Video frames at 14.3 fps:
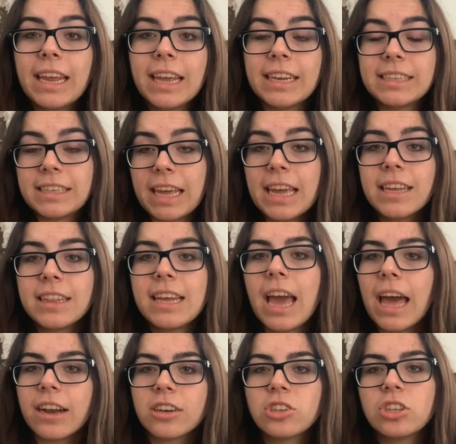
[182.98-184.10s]
can take the
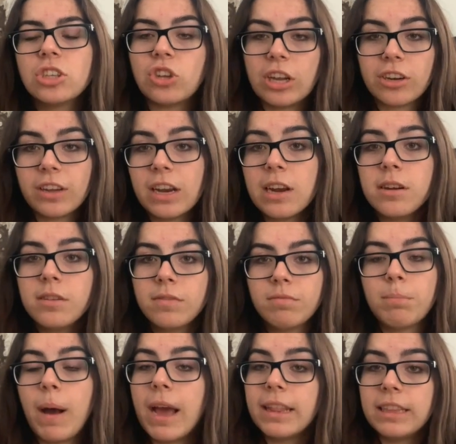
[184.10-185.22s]
energy generated
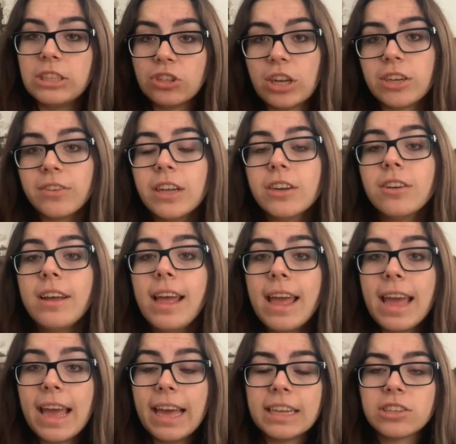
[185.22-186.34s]
by the generator
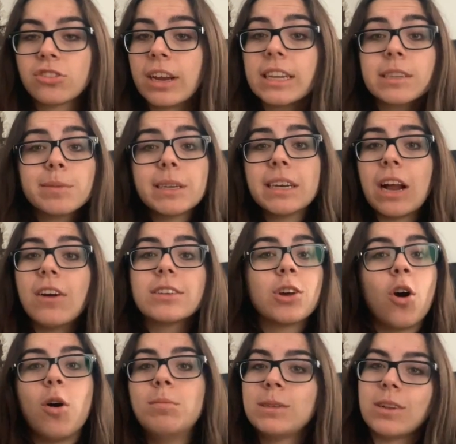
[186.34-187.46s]
and transmit it out to
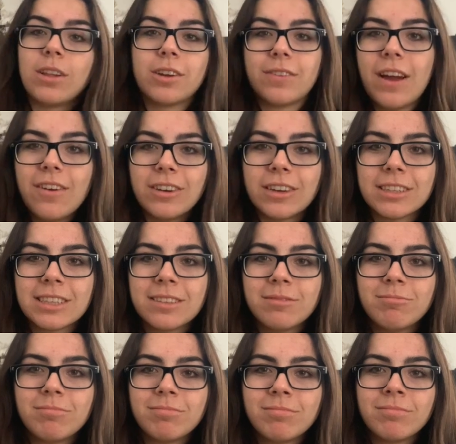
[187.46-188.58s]
homes all around us.
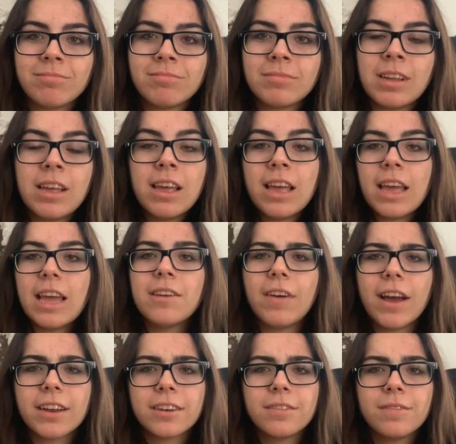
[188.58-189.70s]
In
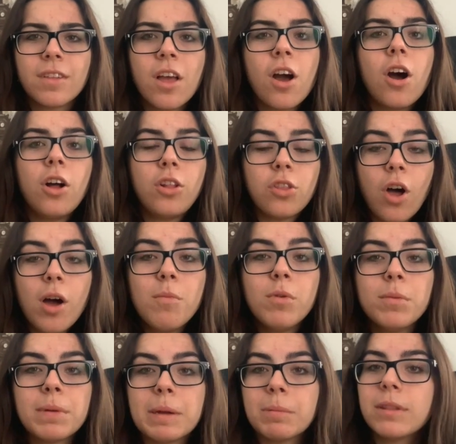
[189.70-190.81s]
fact, a lot
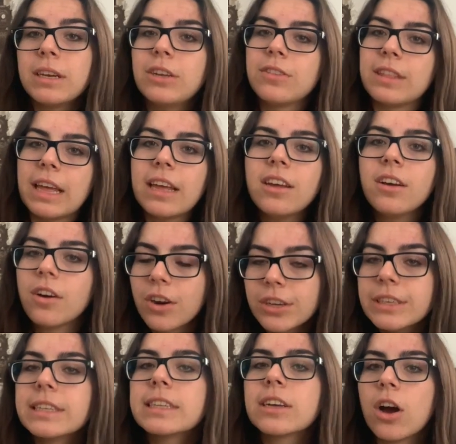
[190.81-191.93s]
more people than you think are
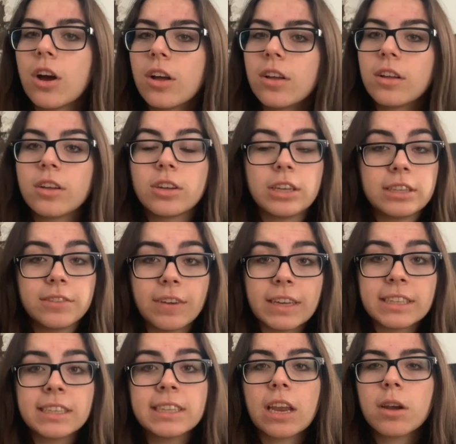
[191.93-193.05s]
using
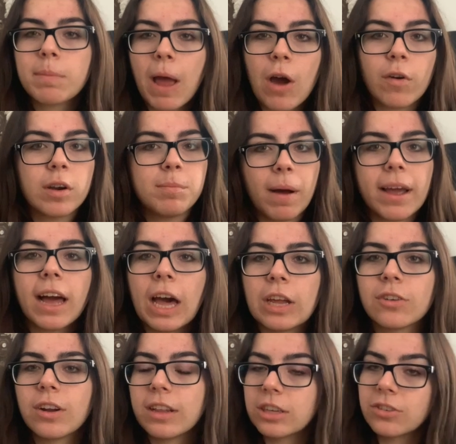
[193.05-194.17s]
devices that are powered by
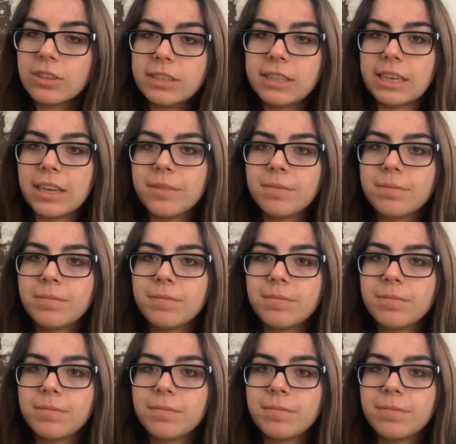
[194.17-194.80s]
hydroelectricity.